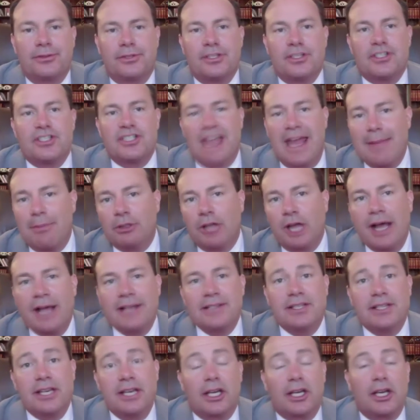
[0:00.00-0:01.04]
to
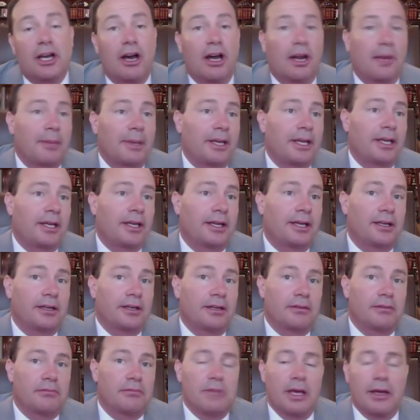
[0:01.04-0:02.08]
stabilize the economy
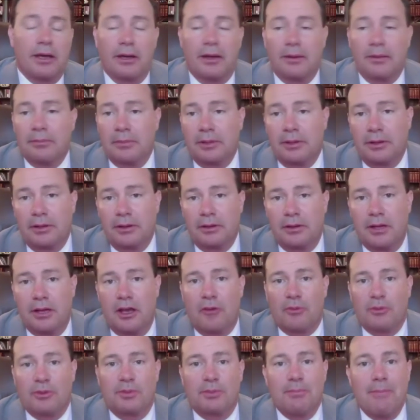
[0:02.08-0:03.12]
and
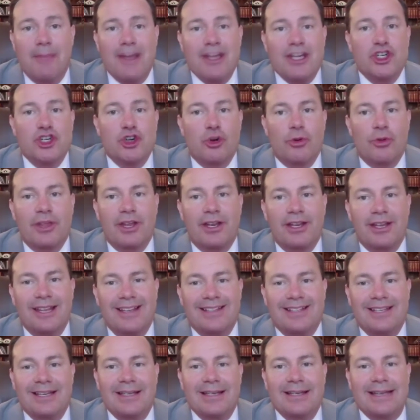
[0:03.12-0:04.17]
helped make sure that
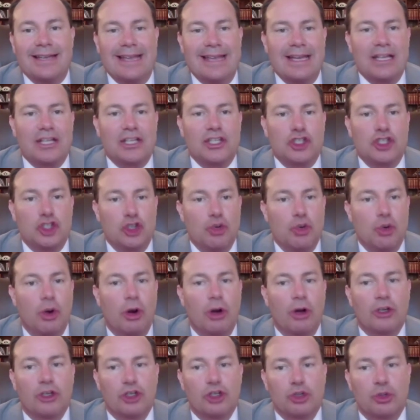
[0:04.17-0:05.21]
it didn't hit us too
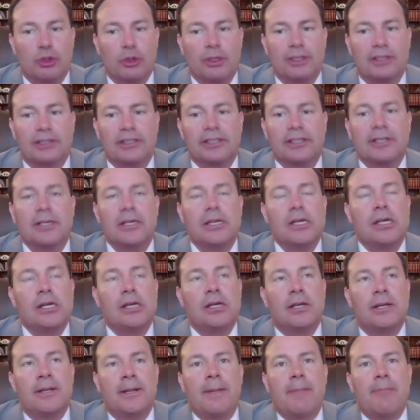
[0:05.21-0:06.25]
hard too quickly.
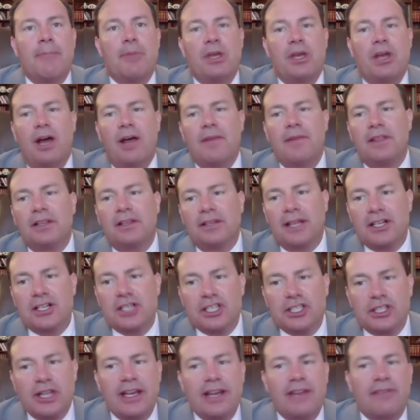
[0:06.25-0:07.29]
Beyond the
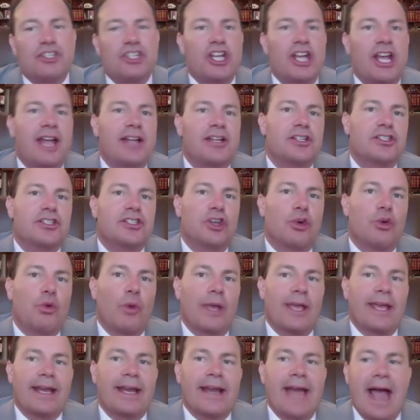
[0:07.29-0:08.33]
legislative changes
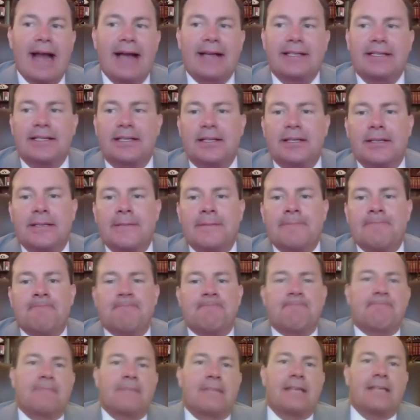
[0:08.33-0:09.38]
that we enacted,
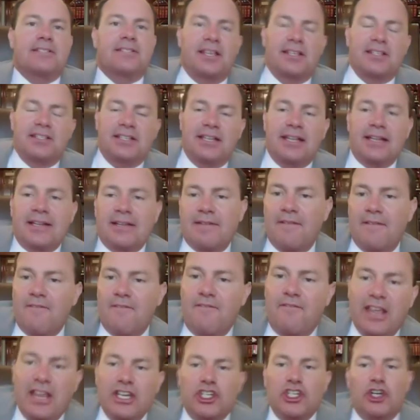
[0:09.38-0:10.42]
existing
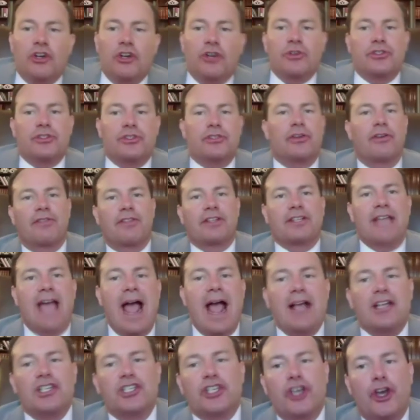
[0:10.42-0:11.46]
features of the
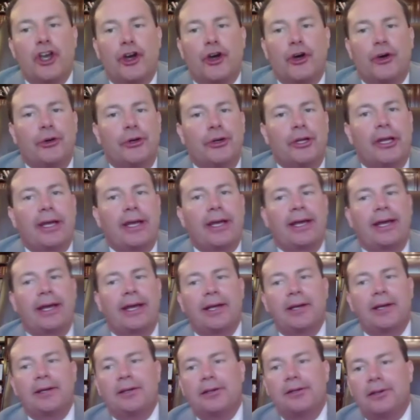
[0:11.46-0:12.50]
tax code
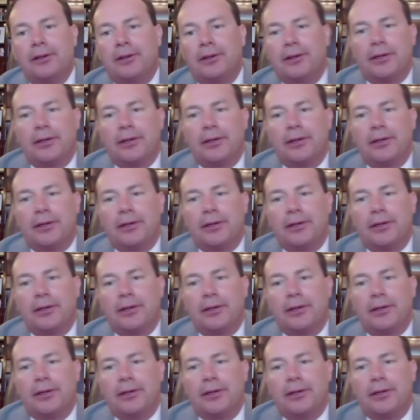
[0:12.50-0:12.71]
and